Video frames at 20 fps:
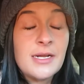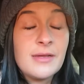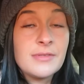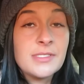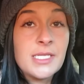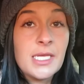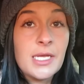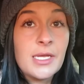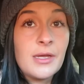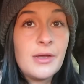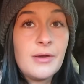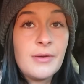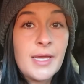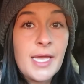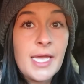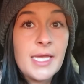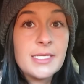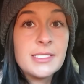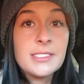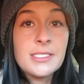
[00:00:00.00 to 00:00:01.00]
and I was like,
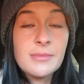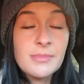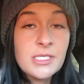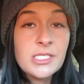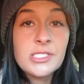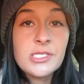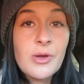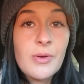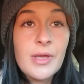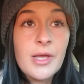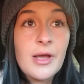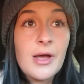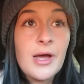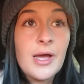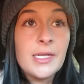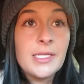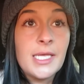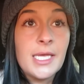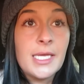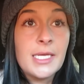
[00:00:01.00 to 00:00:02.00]
okay, something's going
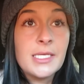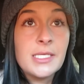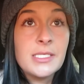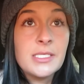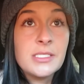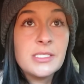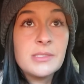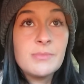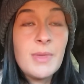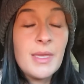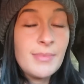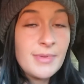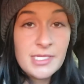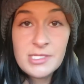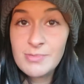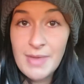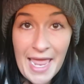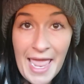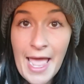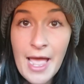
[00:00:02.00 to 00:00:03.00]
on, like maybe
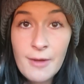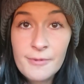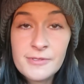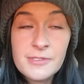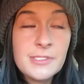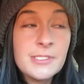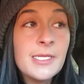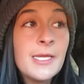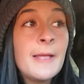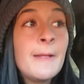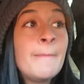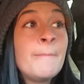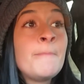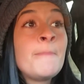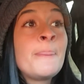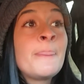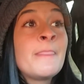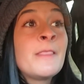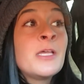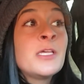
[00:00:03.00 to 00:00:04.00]
it's my house.
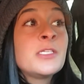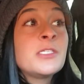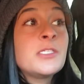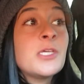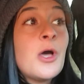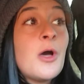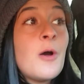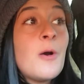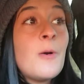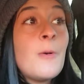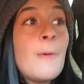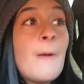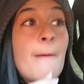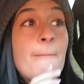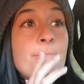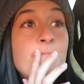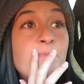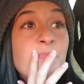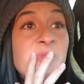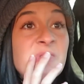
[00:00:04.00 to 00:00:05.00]
So
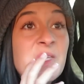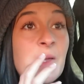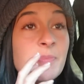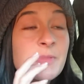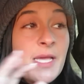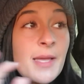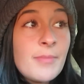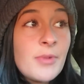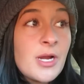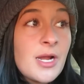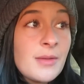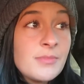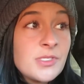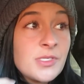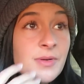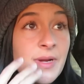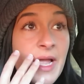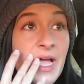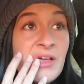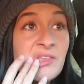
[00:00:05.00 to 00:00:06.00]
September
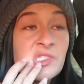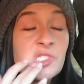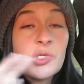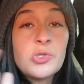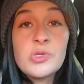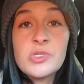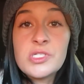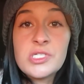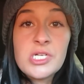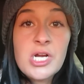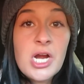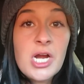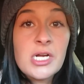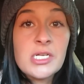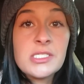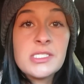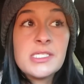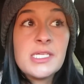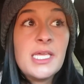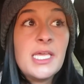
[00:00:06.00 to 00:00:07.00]
comes around, school
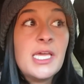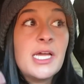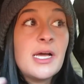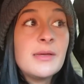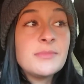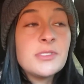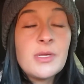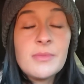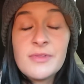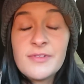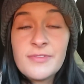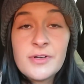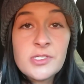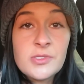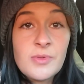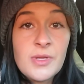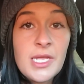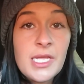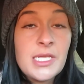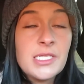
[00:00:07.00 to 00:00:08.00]
starts, he comes home the
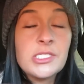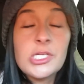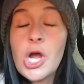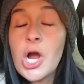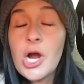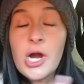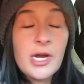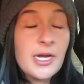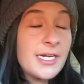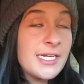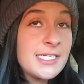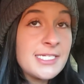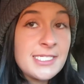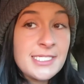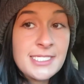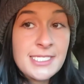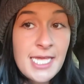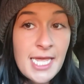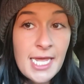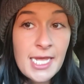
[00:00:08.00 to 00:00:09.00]
first week, he's already
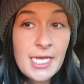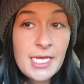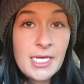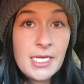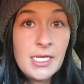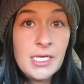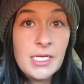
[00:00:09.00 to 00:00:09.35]
sick,